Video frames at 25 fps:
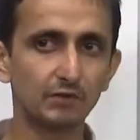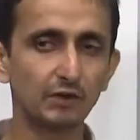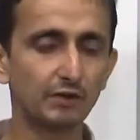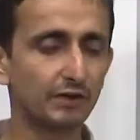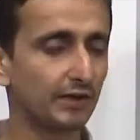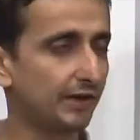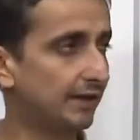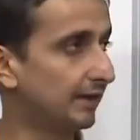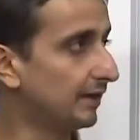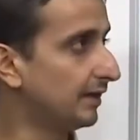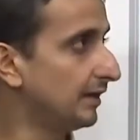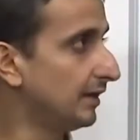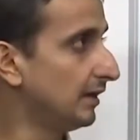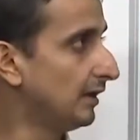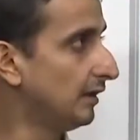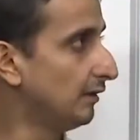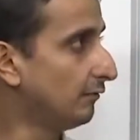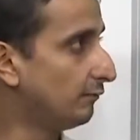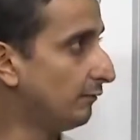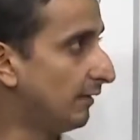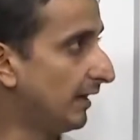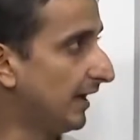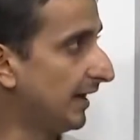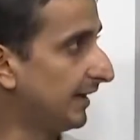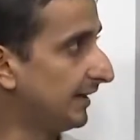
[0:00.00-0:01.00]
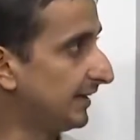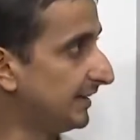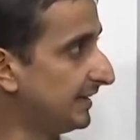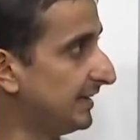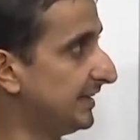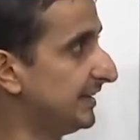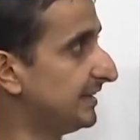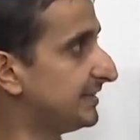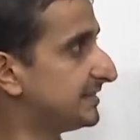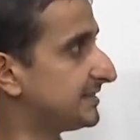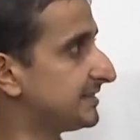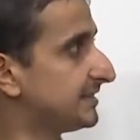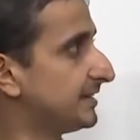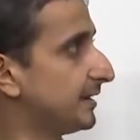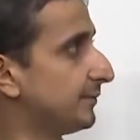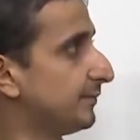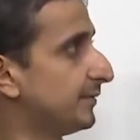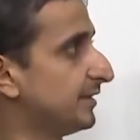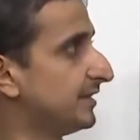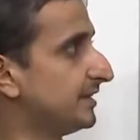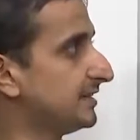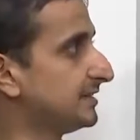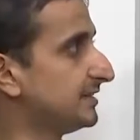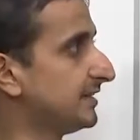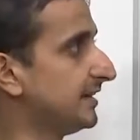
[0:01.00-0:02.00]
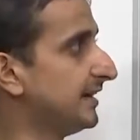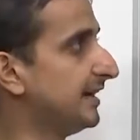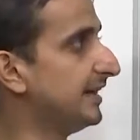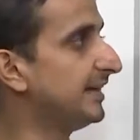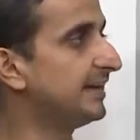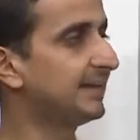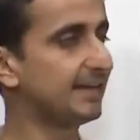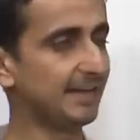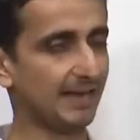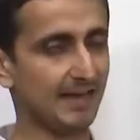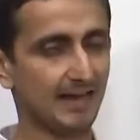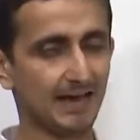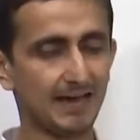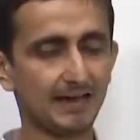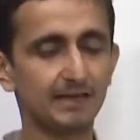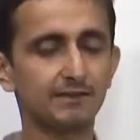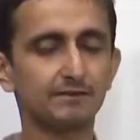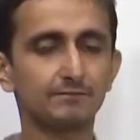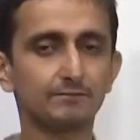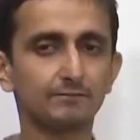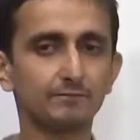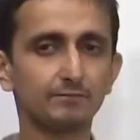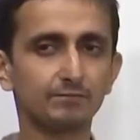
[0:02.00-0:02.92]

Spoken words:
Okay, where at each step it is reading AI.